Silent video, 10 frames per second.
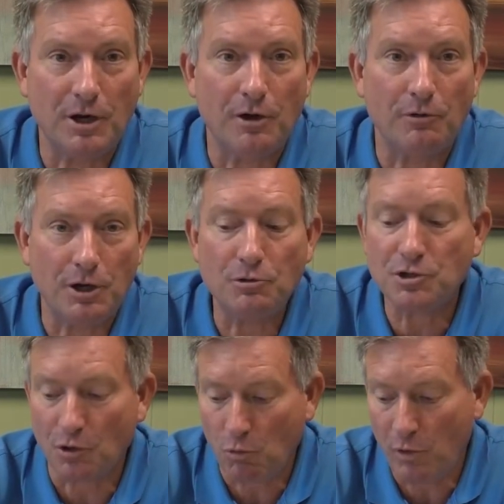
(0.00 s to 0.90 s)
you know
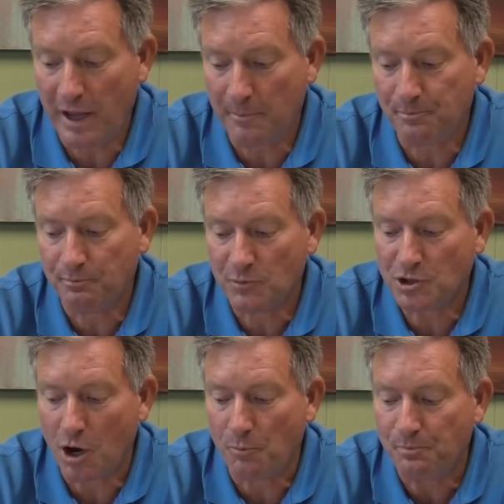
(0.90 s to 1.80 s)
use the whip
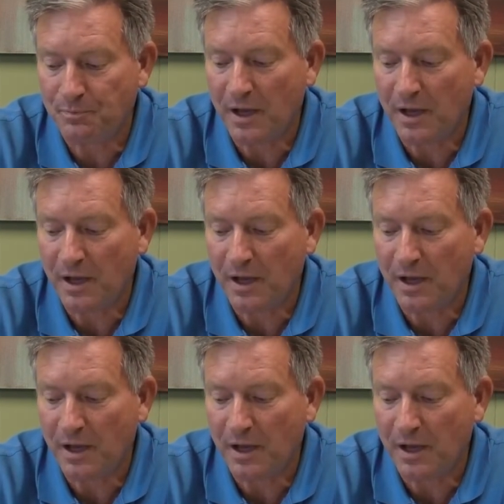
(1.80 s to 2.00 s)
so,